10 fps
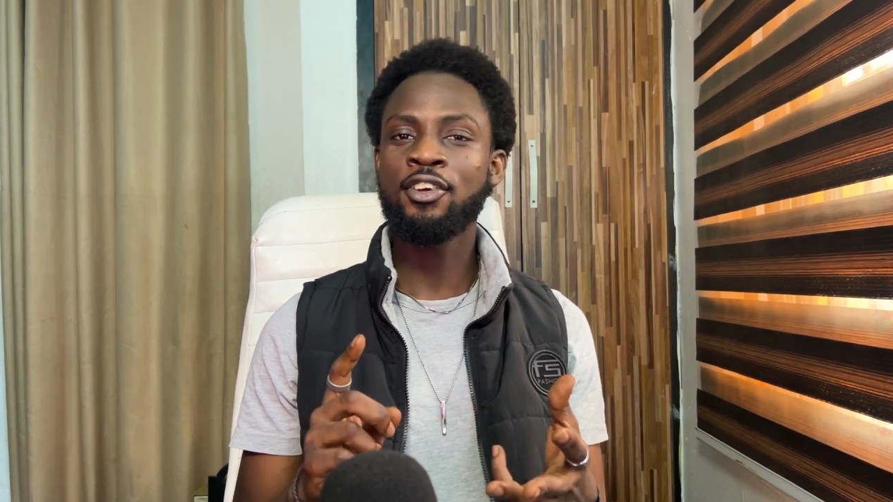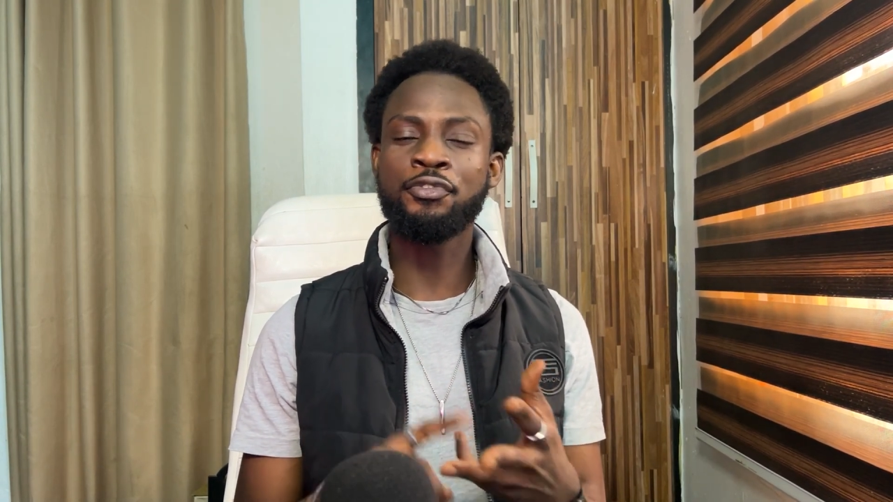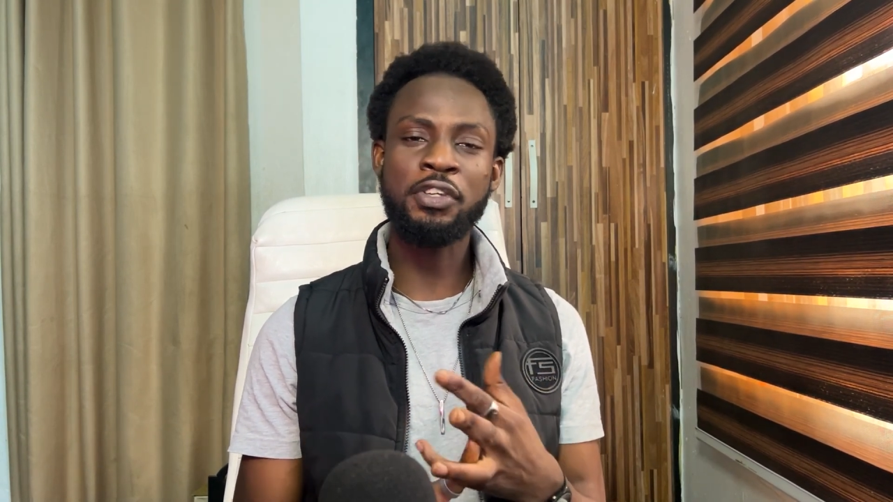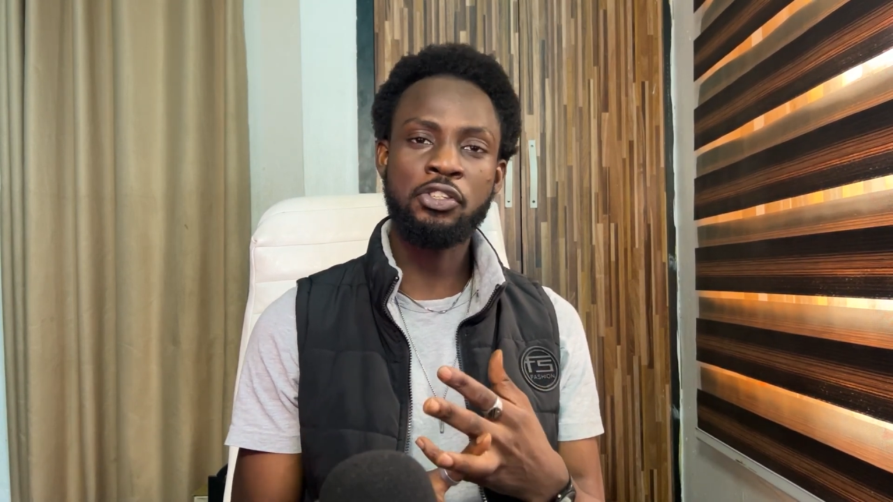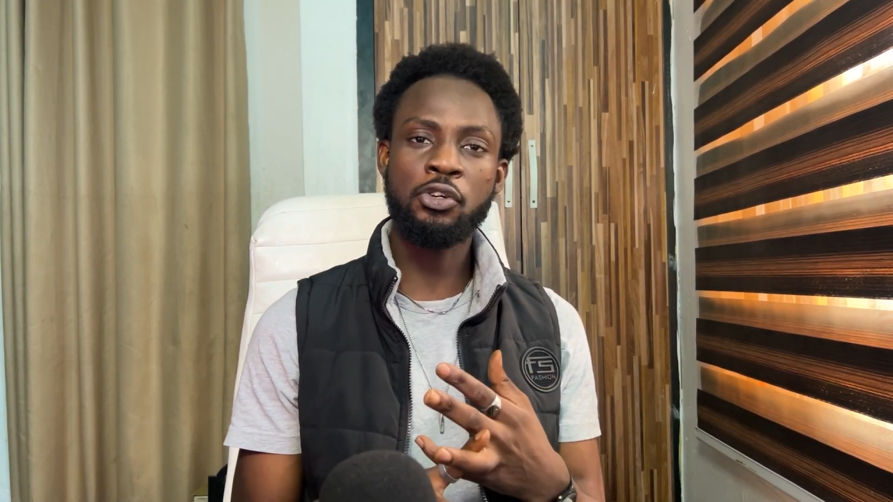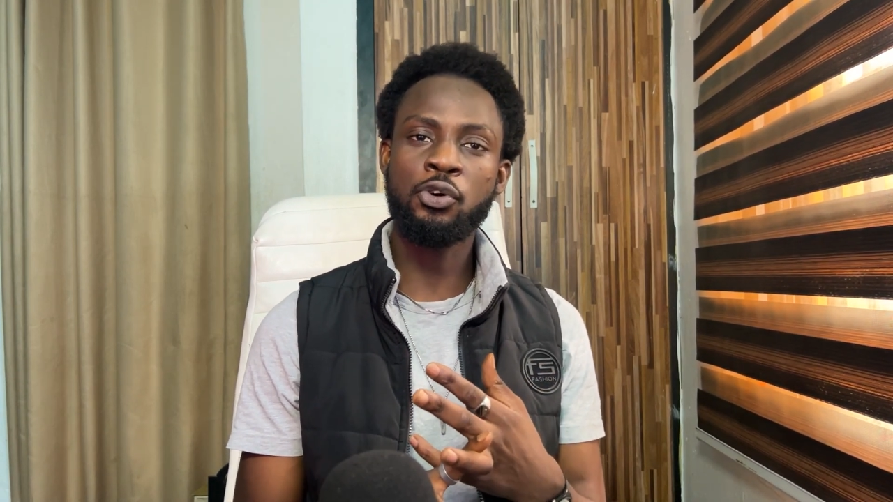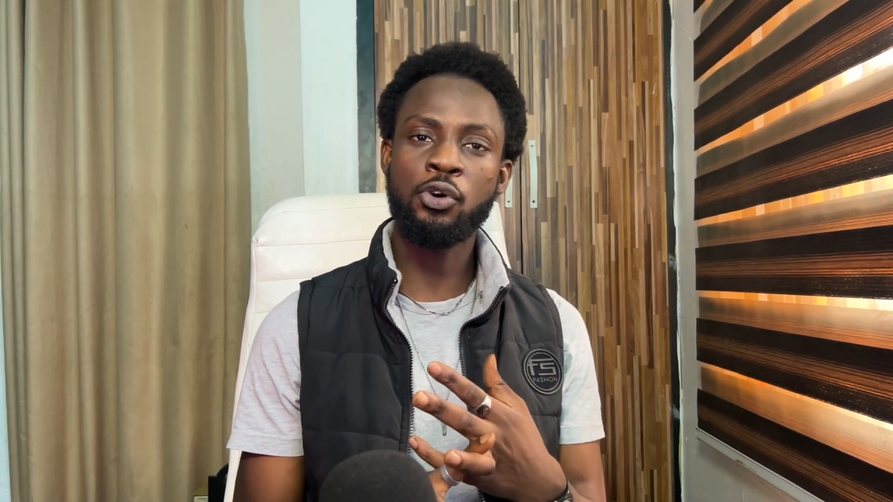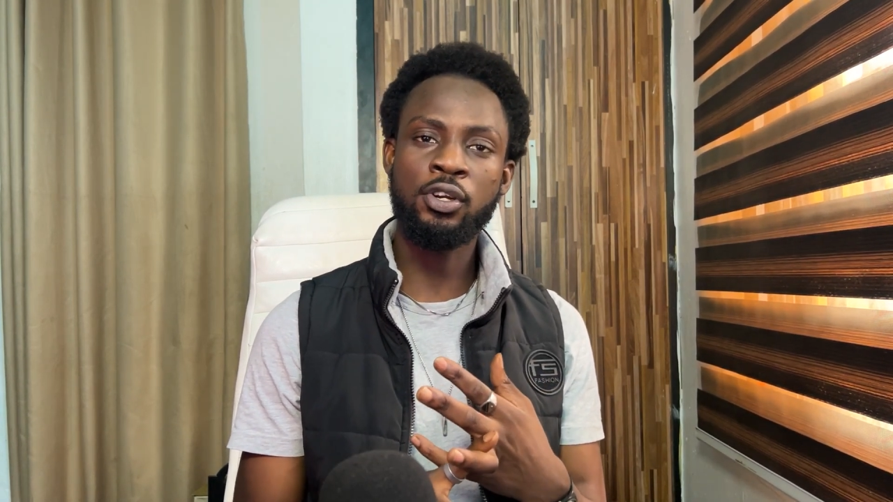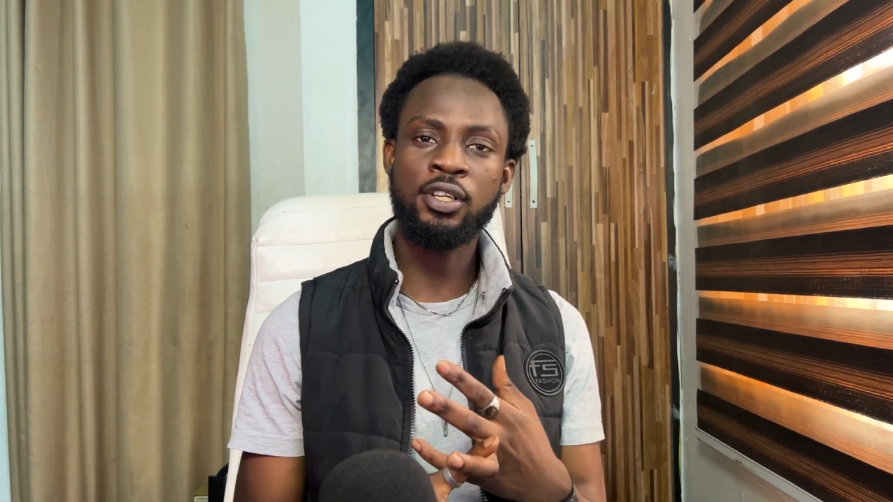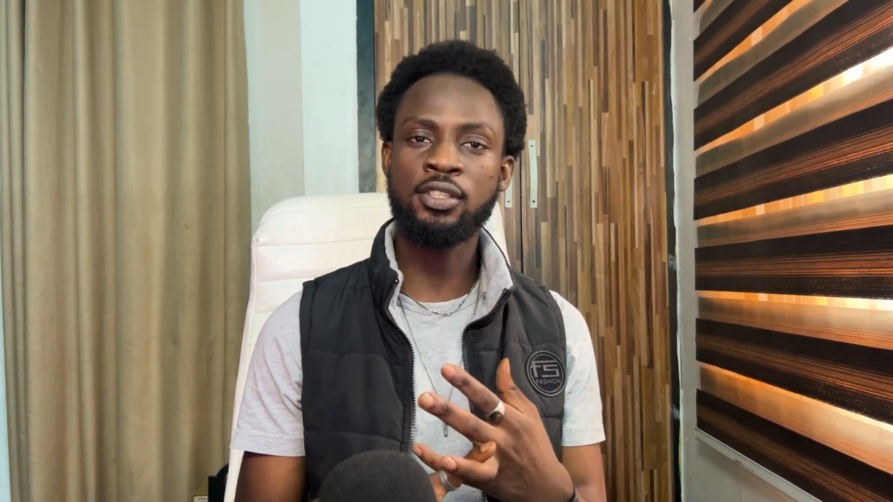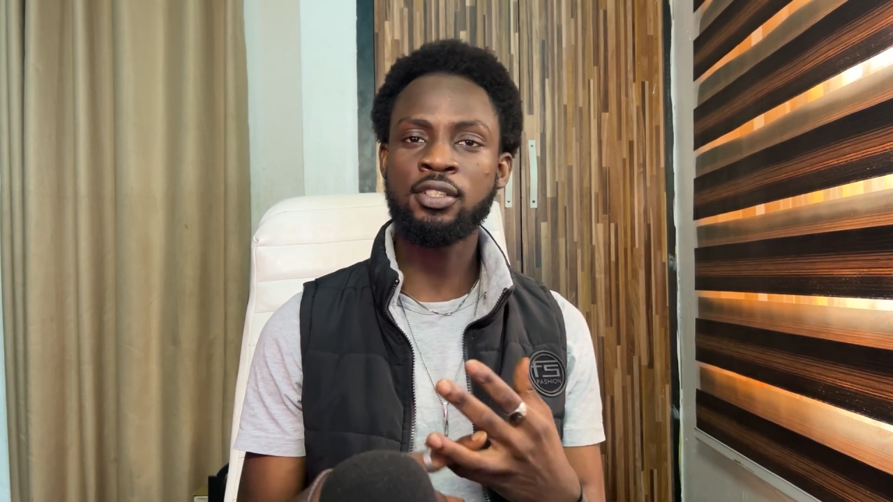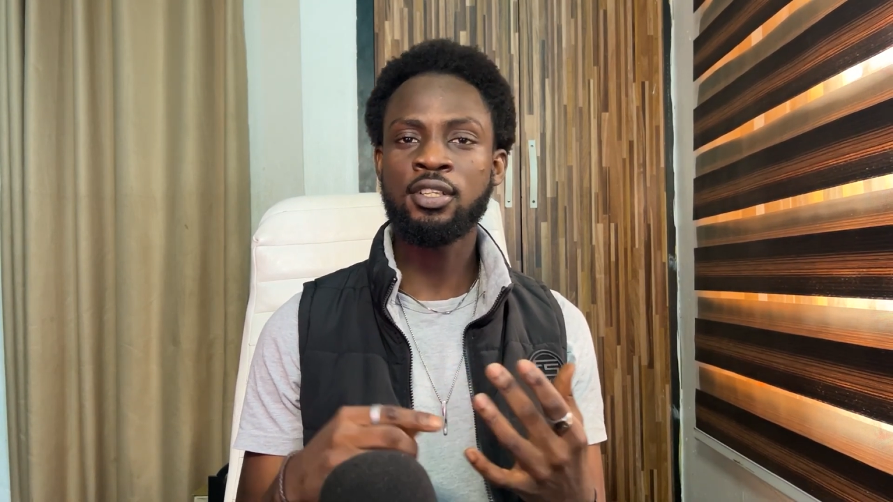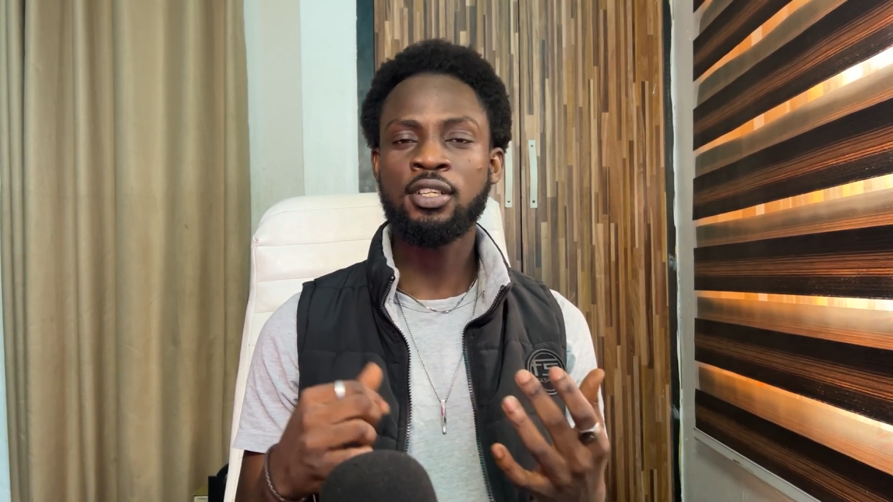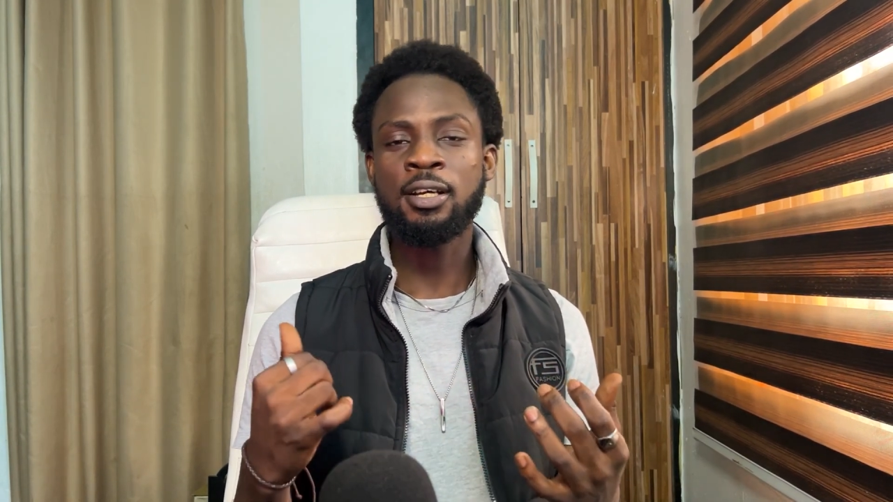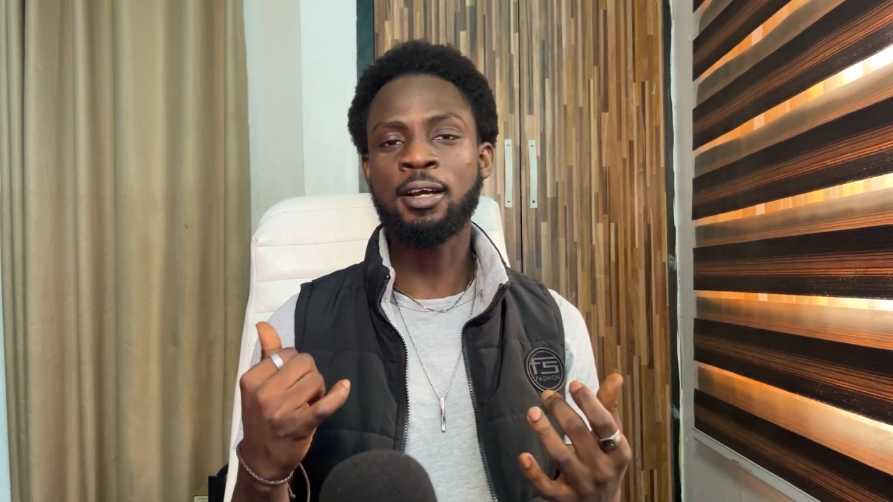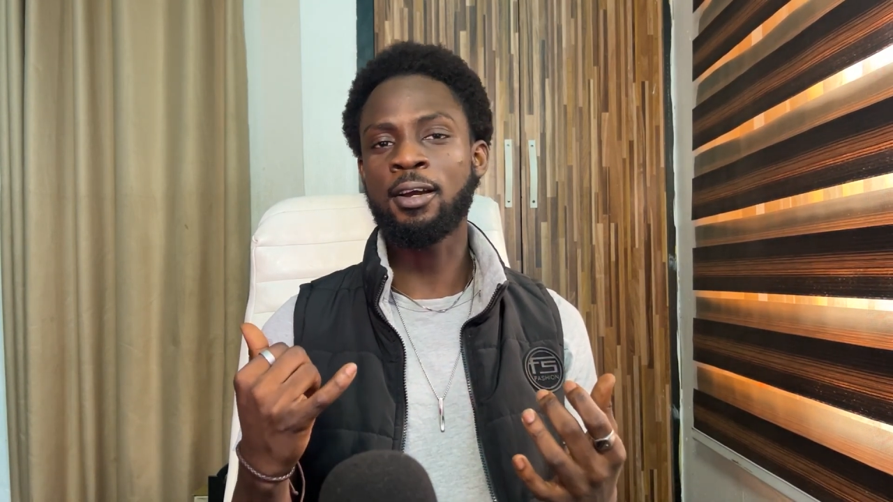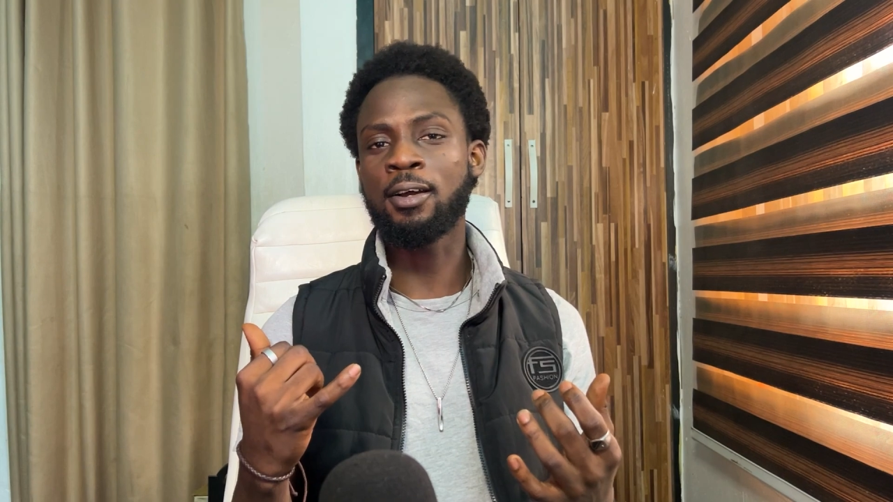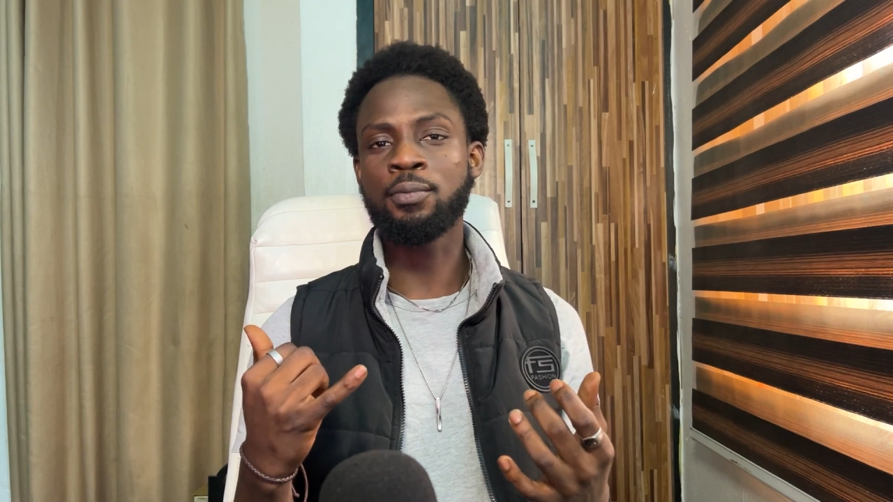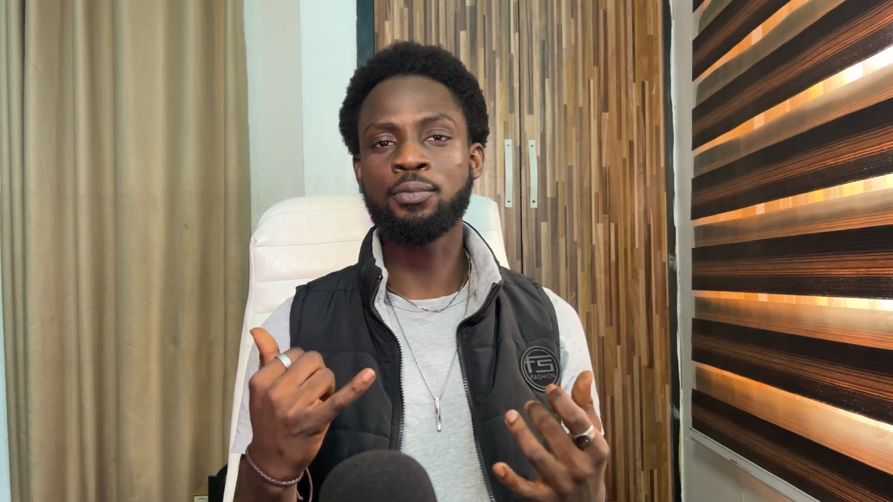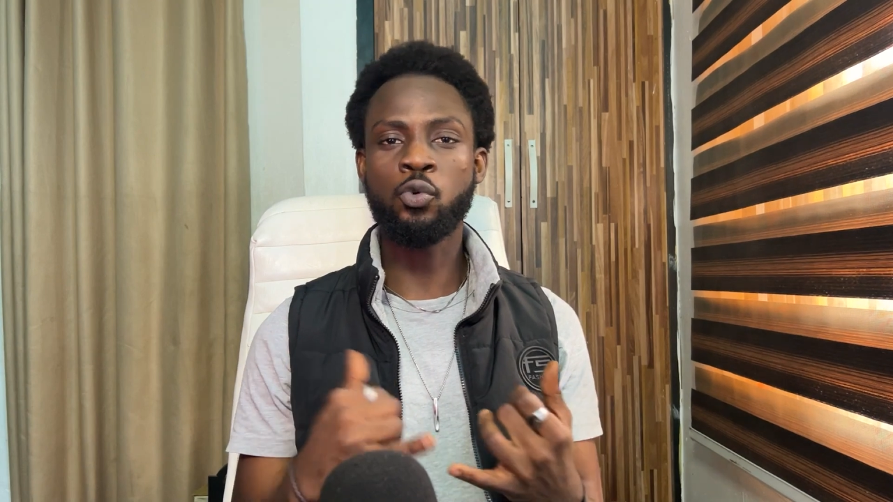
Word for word: video calling, um,